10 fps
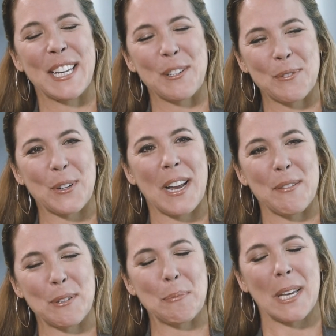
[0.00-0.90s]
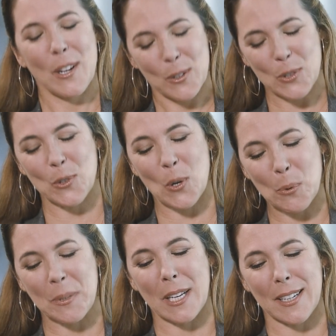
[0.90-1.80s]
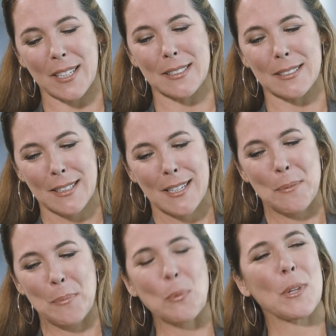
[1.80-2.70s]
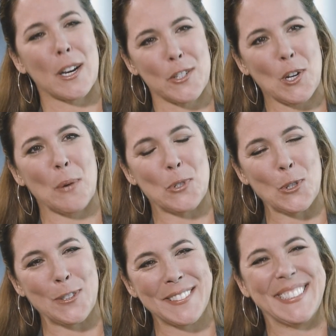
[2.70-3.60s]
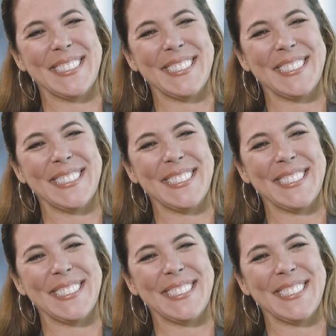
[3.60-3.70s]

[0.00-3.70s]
Thank you for having me. I also hope that I can be without a job soon.